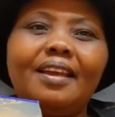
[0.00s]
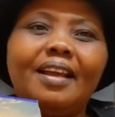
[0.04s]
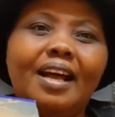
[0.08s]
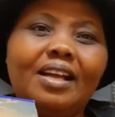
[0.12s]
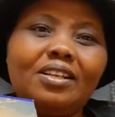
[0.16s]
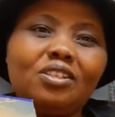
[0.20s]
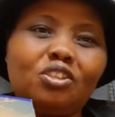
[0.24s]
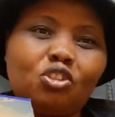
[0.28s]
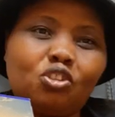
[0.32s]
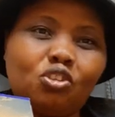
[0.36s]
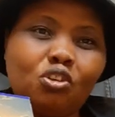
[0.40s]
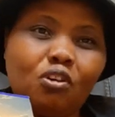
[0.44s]

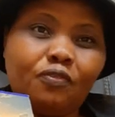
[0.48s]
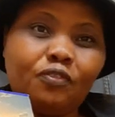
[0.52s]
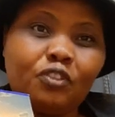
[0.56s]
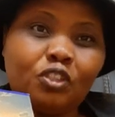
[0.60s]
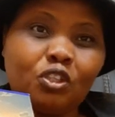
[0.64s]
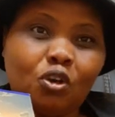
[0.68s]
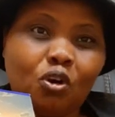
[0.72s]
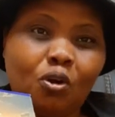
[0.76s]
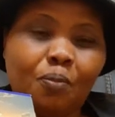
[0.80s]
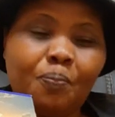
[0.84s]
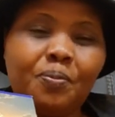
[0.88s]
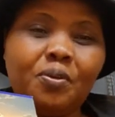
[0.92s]
a soft
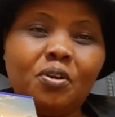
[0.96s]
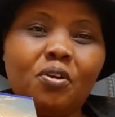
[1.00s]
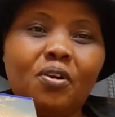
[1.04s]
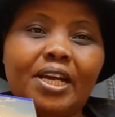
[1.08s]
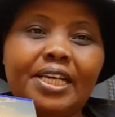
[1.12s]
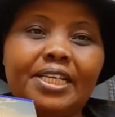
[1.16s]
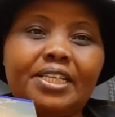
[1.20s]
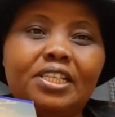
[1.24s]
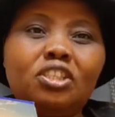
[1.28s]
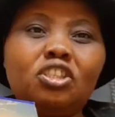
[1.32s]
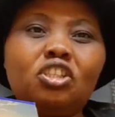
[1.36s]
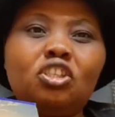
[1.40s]
copy or
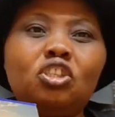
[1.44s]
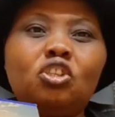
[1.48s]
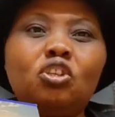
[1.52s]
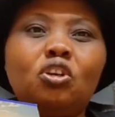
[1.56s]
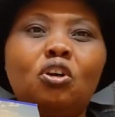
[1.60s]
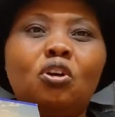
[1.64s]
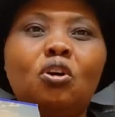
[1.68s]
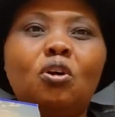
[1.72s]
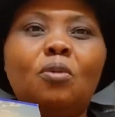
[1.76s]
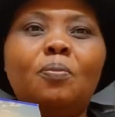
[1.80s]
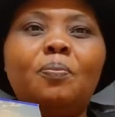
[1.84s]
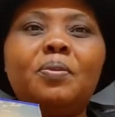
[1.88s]
a
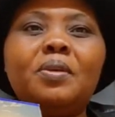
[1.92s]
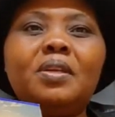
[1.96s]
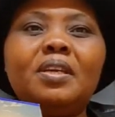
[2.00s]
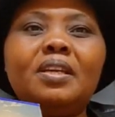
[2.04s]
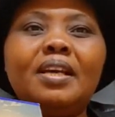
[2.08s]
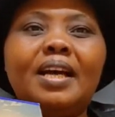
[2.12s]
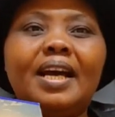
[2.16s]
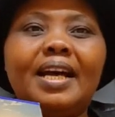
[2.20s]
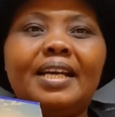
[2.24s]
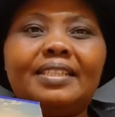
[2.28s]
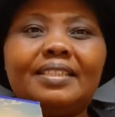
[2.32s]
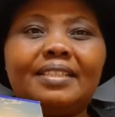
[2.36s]
digital
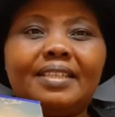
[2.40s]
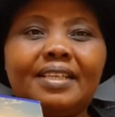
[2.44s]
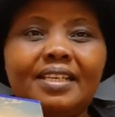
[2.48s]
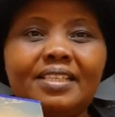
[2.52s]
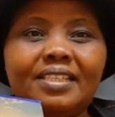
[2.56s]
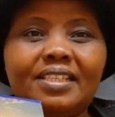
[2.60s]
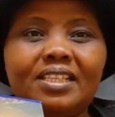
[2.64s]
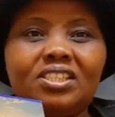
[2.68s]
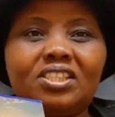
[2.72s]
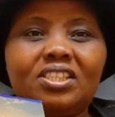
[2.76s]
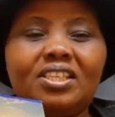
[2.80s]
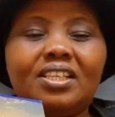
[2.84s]
copy at
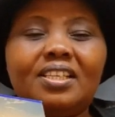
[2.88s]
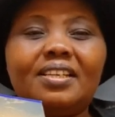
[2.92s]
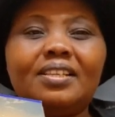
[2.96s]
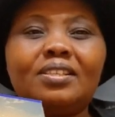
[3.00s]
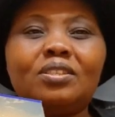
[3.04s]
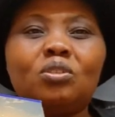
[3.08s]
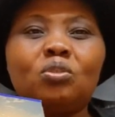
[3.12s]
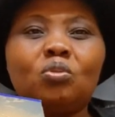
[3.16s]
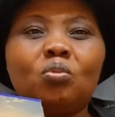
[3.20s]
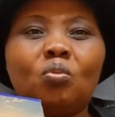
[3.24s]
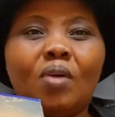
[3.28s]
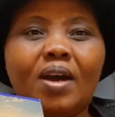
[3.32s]
Kenya
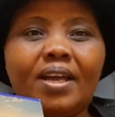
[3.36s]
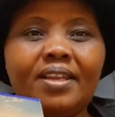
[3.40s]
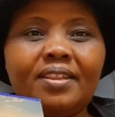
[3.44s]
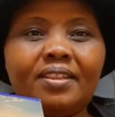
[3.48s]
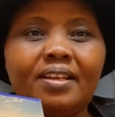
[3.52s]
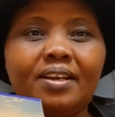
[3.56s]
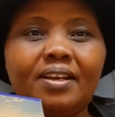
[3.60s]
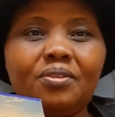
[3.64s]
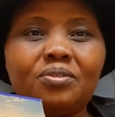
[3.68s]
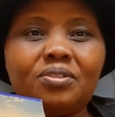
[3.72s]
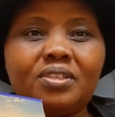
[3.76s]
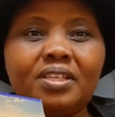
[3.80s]
shillings
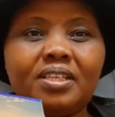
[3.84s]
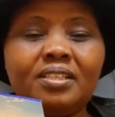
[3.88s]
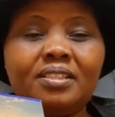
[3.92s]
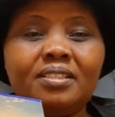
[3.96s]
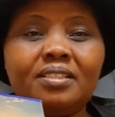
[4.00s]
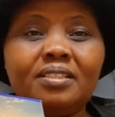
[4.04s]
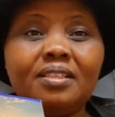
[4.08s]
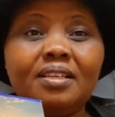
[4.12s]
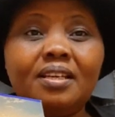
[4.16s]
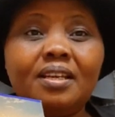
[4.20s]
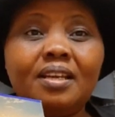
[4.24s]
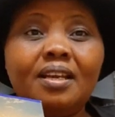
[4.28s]
1,000